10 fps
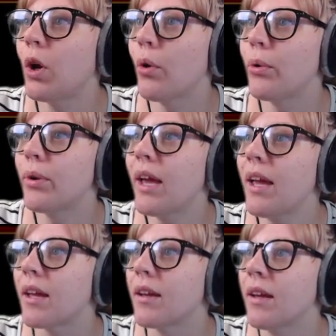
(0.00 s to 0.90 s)

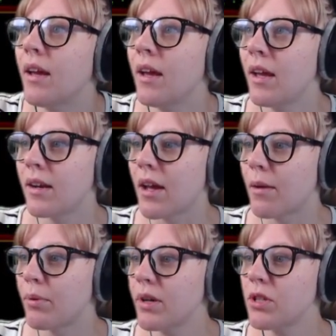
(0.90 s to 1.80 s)
Okay.
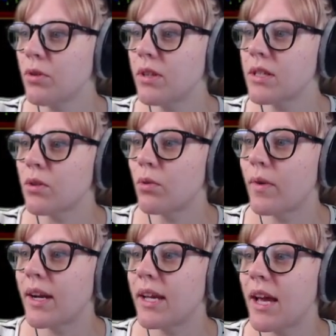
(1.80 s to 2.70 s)
Now, I'm pretty sure this
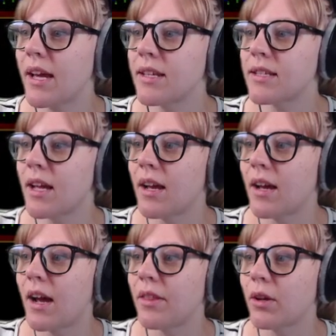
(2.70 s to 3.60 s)
already has
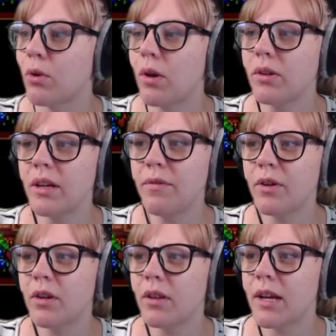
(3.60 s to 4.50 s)
uh, either quality
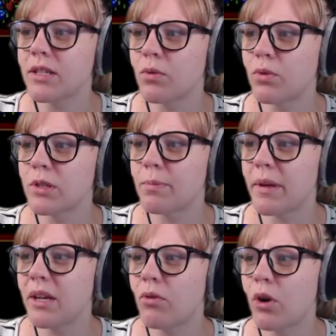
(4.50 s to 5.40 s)
fertilizer or
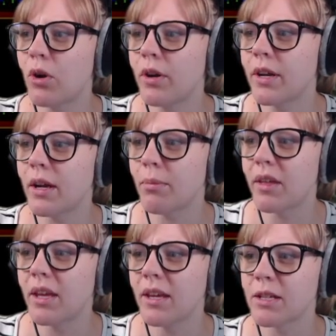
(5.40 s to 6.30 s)
speed grow on it. I'm
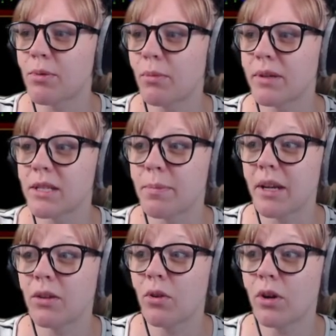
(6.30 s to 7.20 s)
thinking it's probably
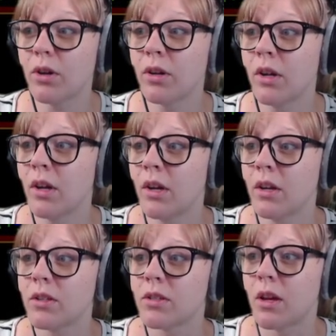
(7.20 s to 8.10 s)
speed grow.
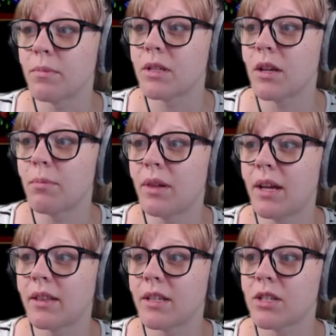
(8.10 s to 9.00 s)
So I'm just going to
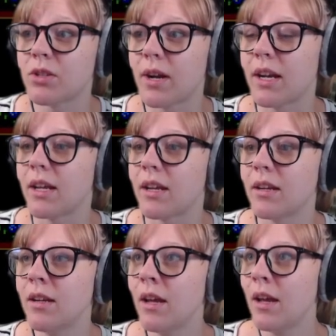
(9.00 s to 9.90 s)
plant these straight
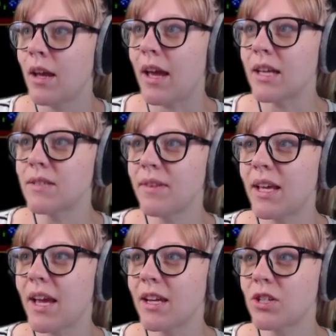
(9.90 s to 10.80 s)
in. As for
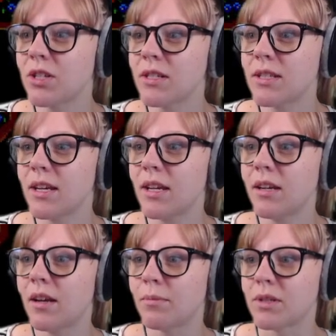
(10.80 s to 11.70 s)
the ancient
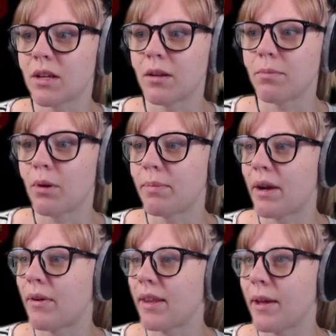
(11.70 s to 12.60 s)
seed, I'm just going to pop
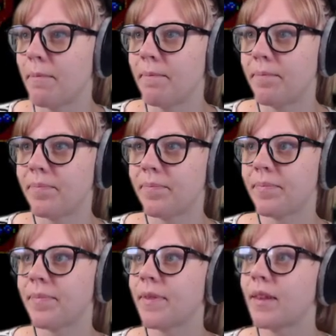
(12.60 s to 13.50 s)
that right there.
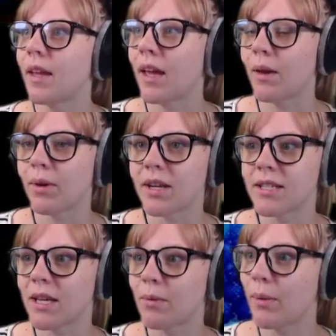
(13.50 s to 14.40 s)
And we're going
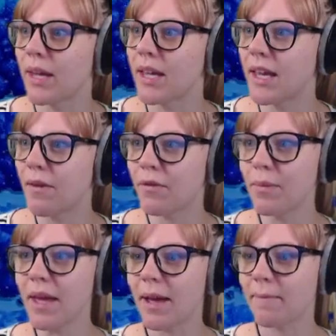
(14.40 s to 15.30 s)
what we can get
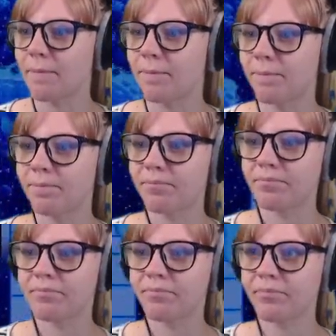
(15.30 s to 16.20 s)
from that.
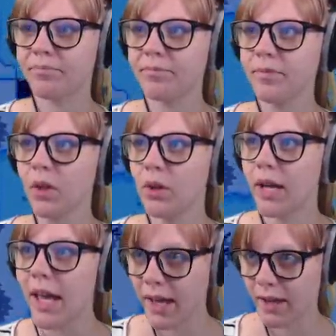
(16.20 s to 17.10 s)

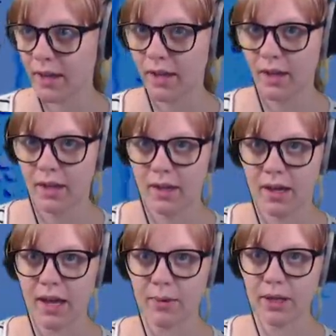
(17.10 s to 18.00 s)
Okay.
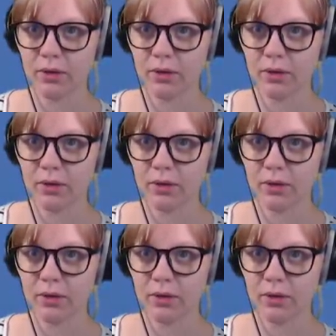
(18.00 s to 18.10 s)
How are